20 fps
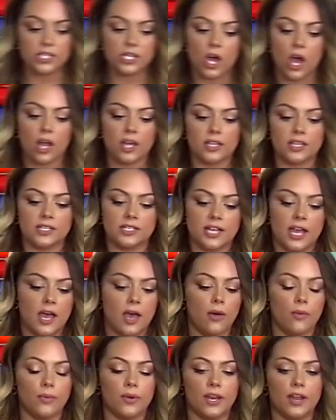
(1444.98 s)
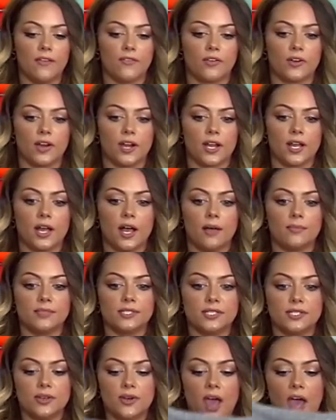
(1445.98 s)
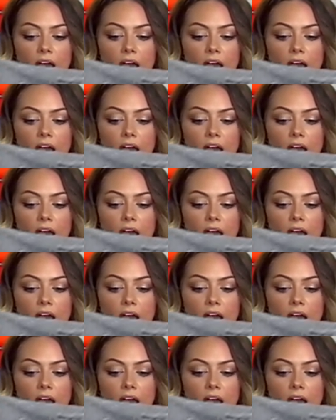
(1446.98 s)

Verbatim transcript: the talk of the town whenever it comes to